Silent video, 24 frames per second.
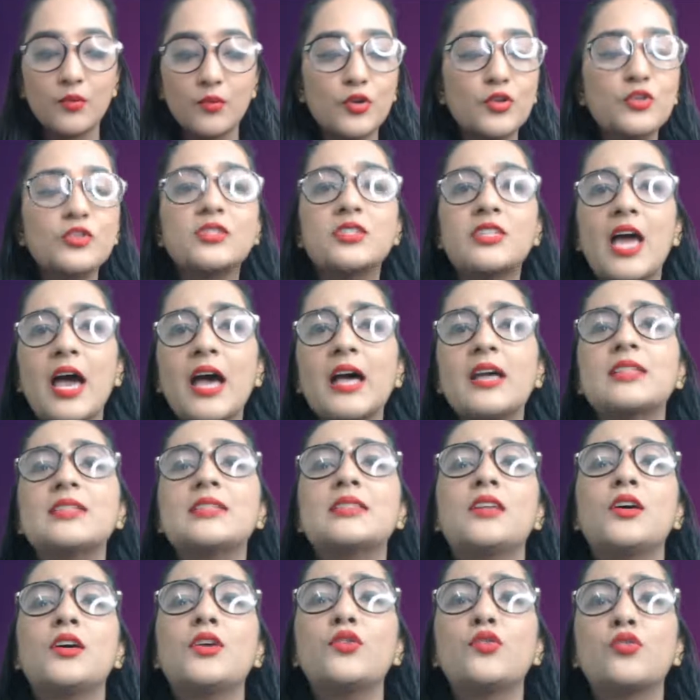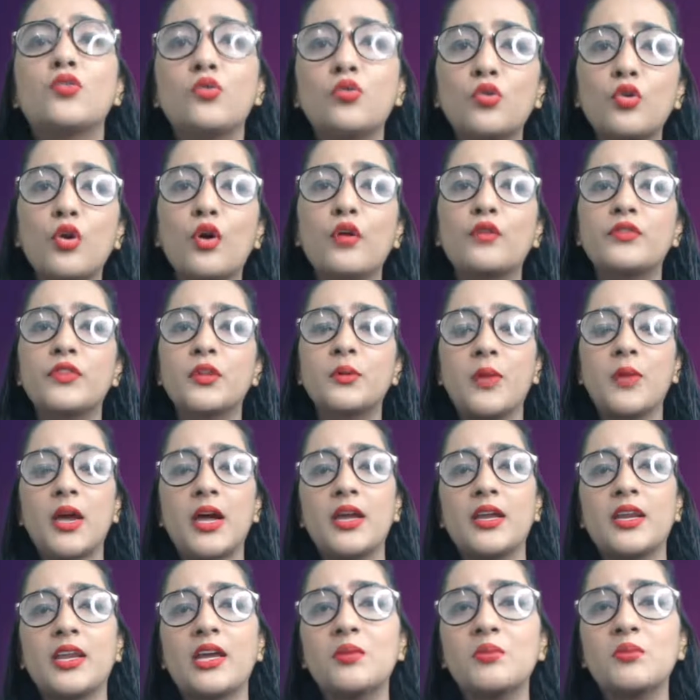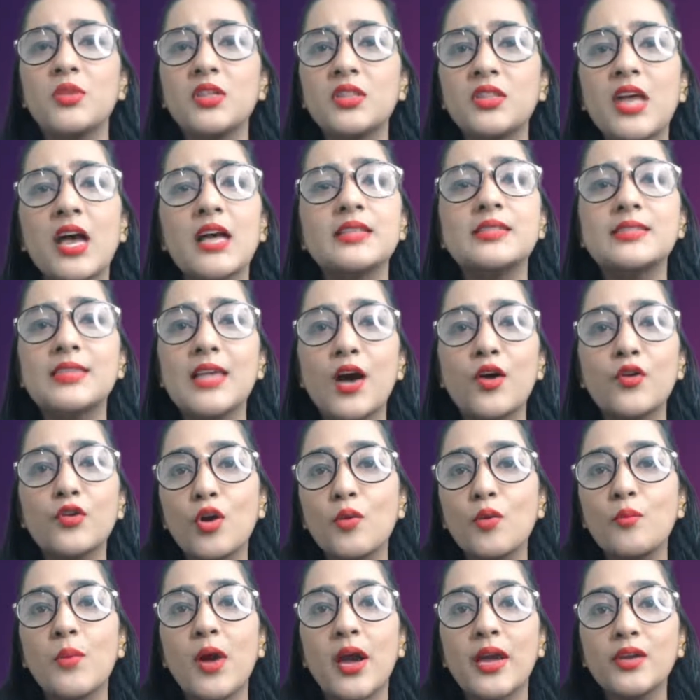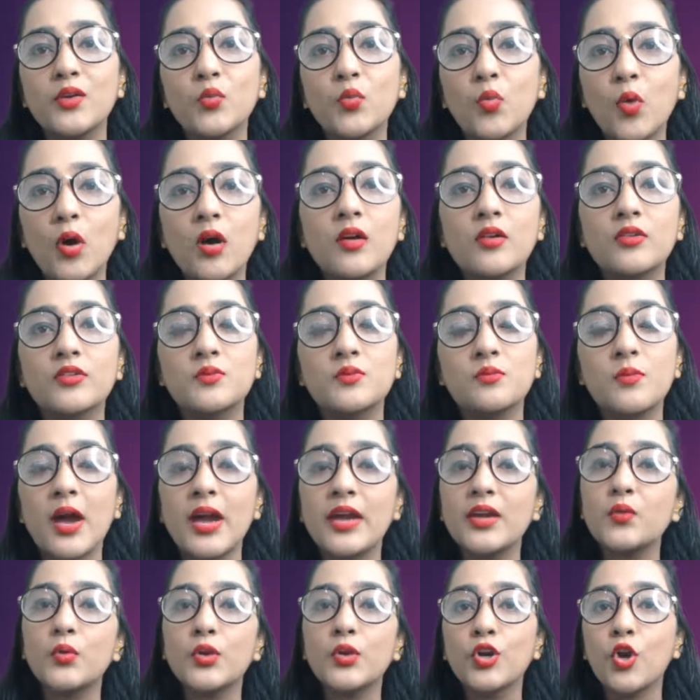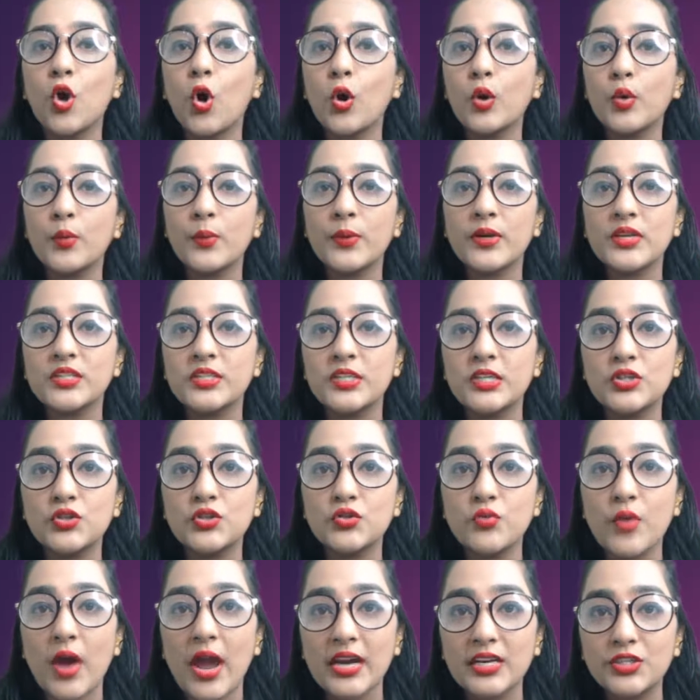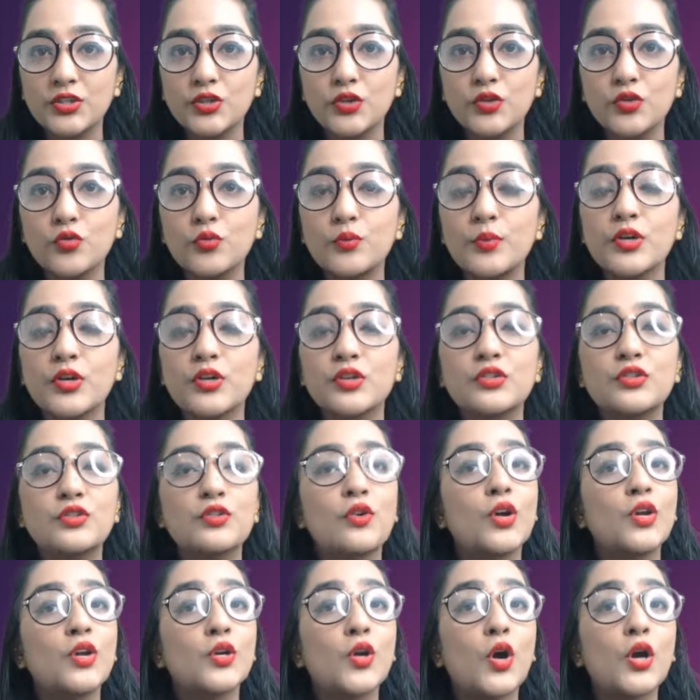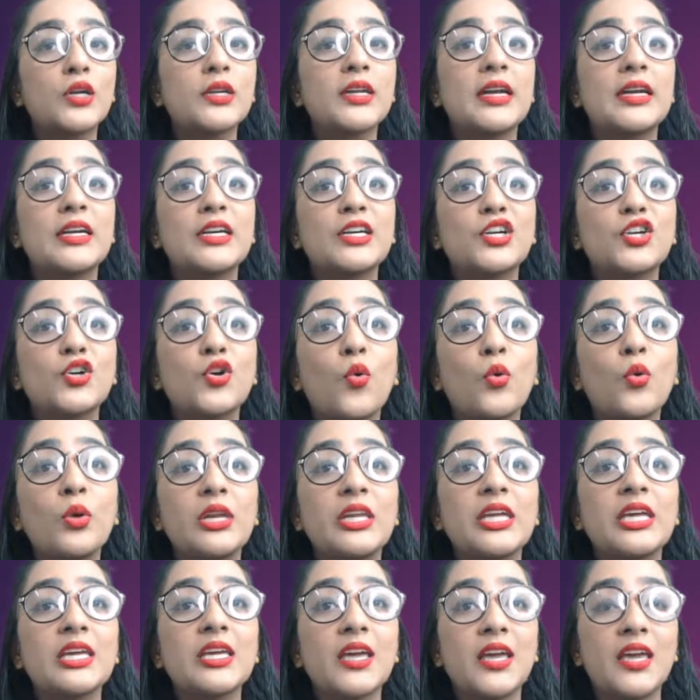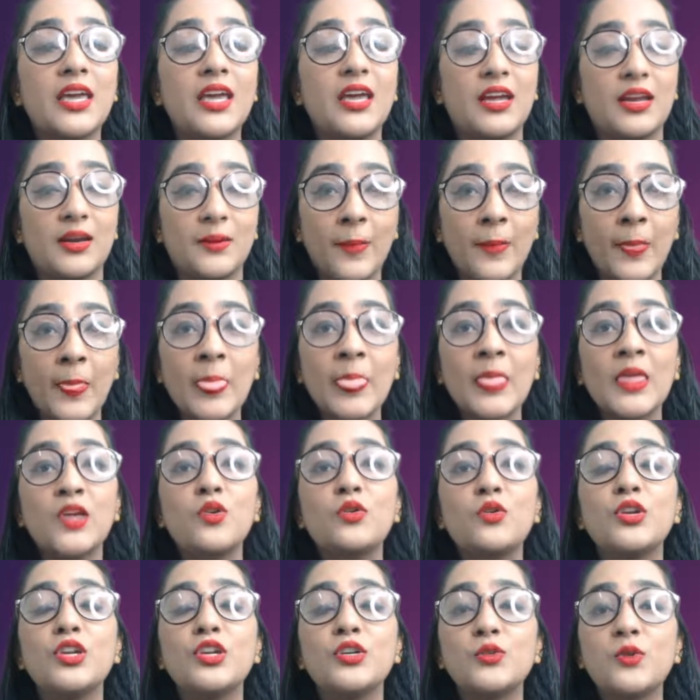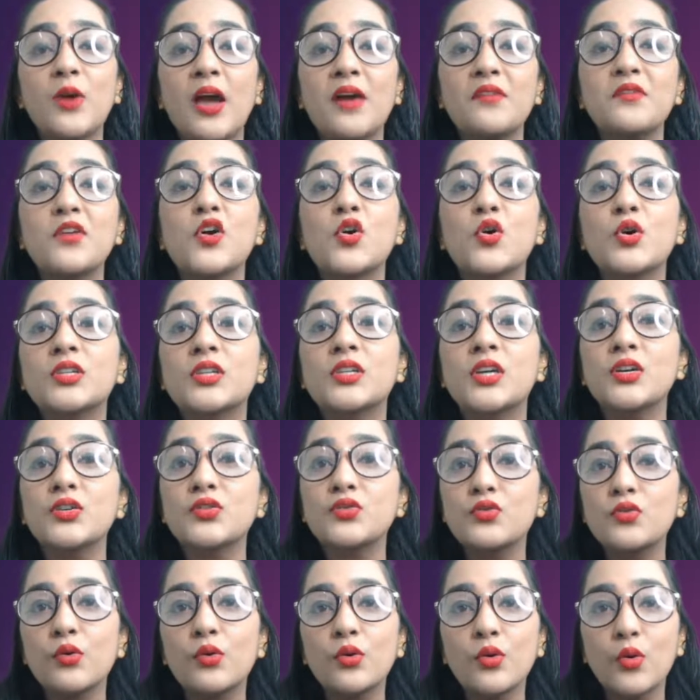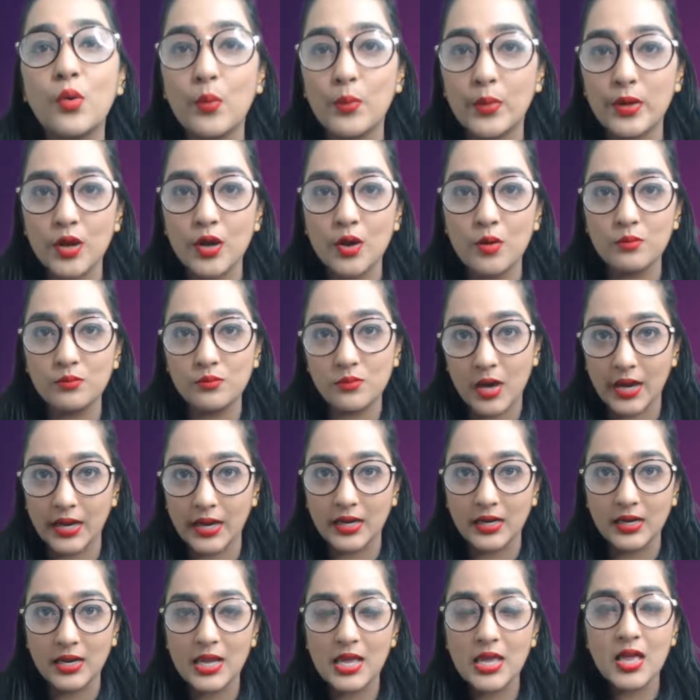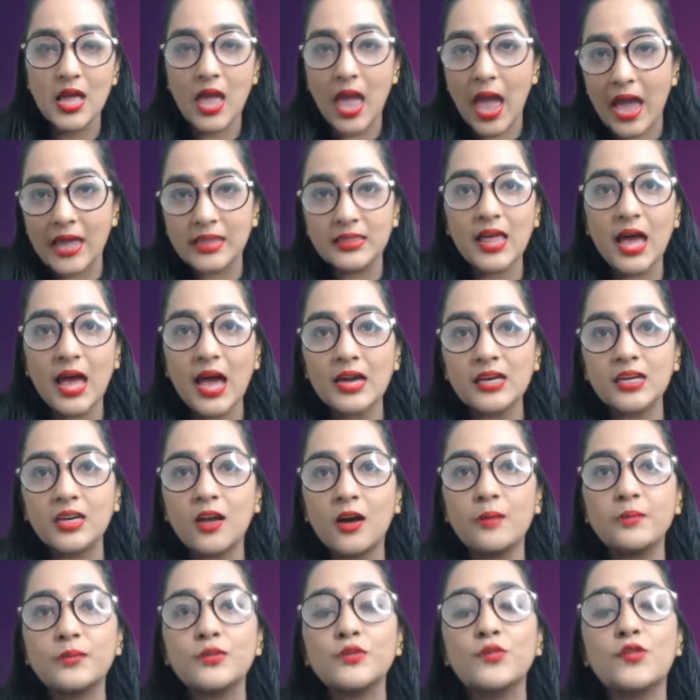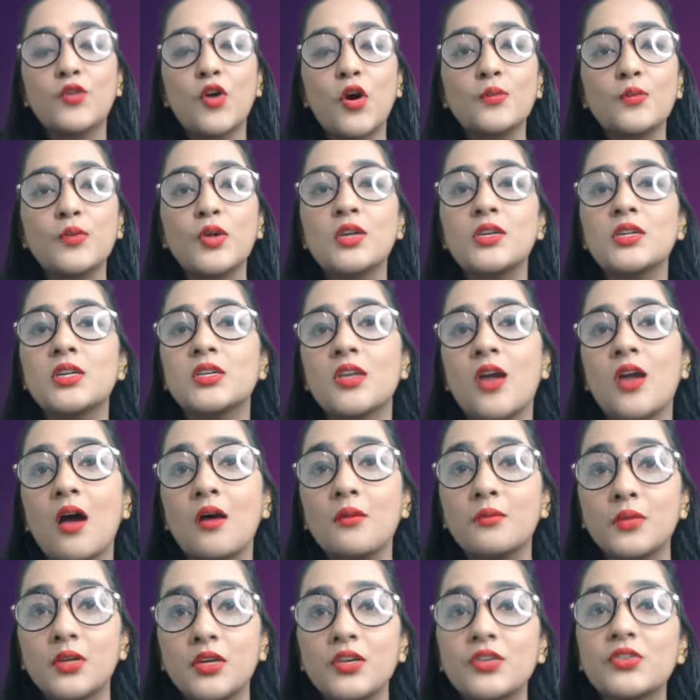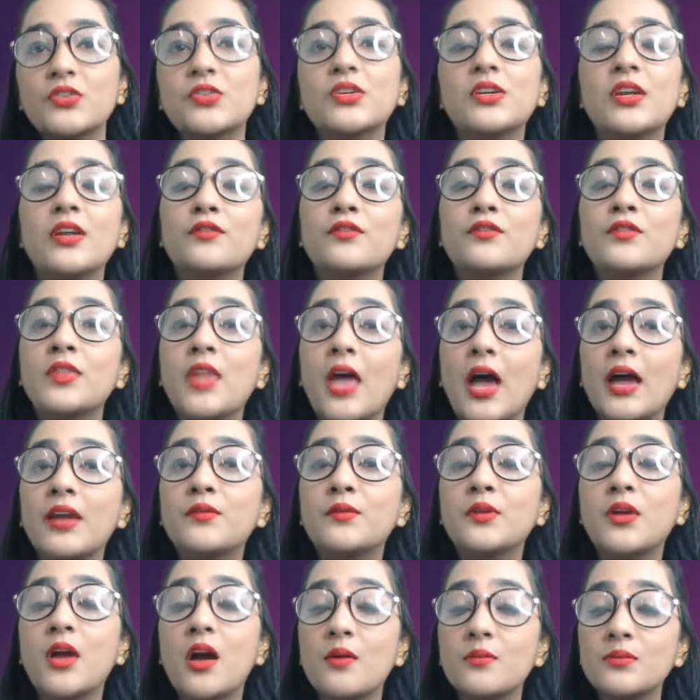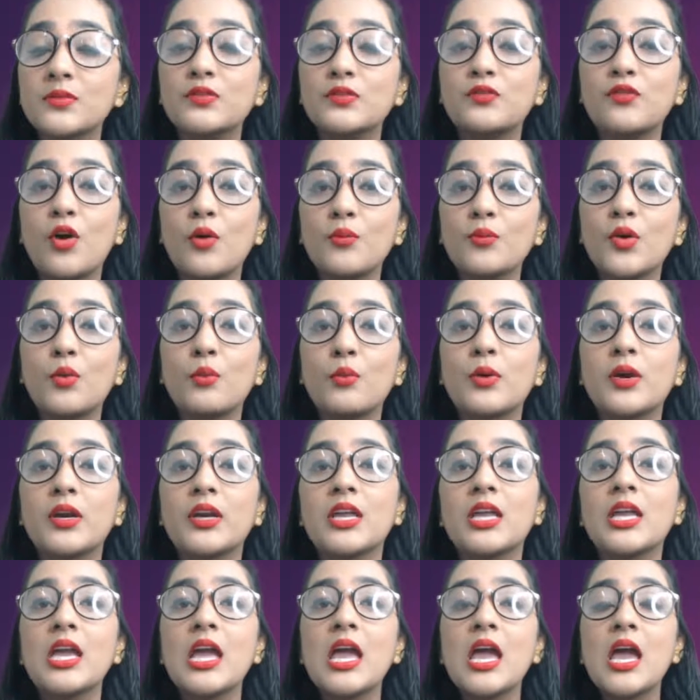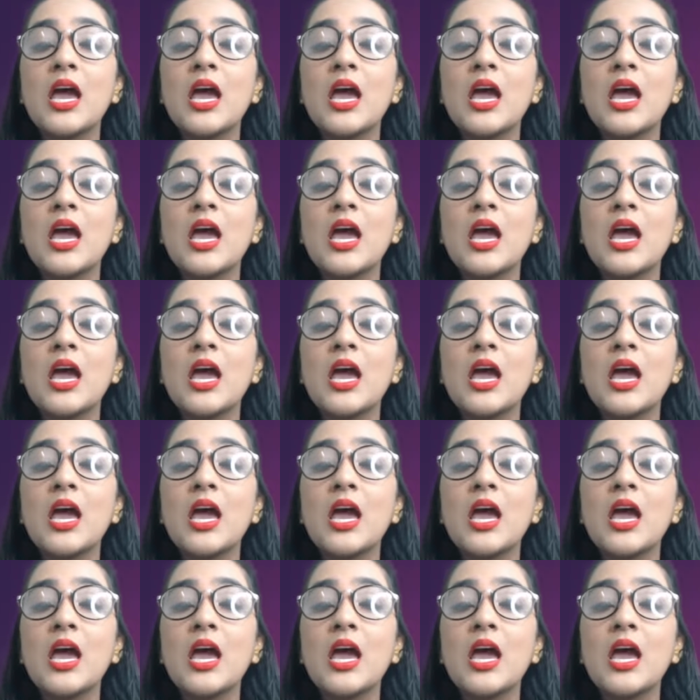Because that's the rule of the mind. I mean, that's how your mind works. Mind will always distract you because you are not controlling it. You need to have a good control over your mind. And that comes from your determination, and that comes from your very